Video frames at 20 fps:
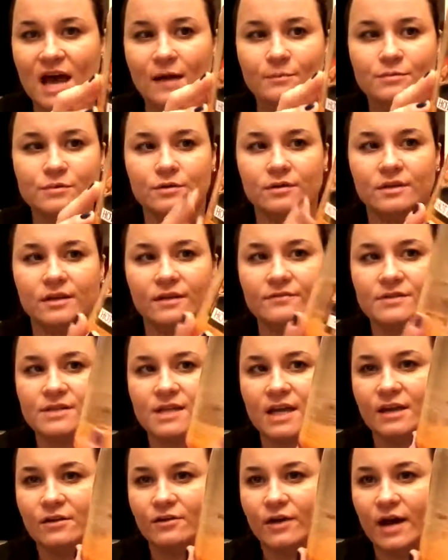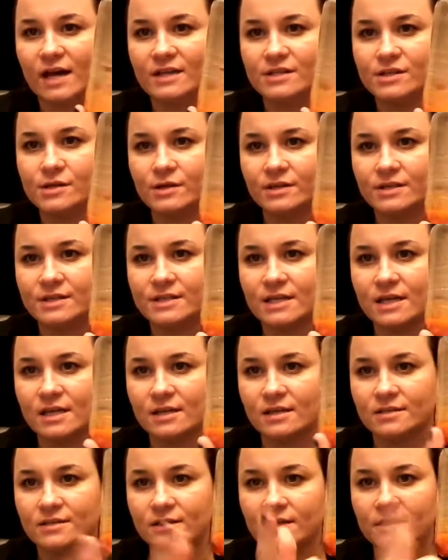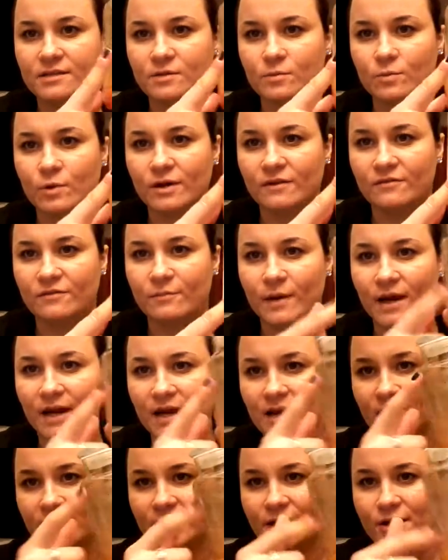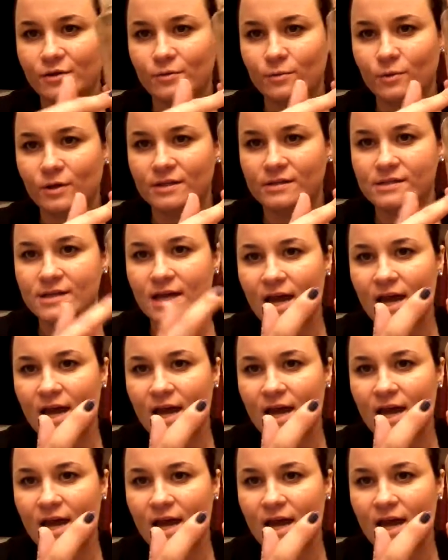Absolutely love this candle. As you can see, this isn't one of my cleaner ones.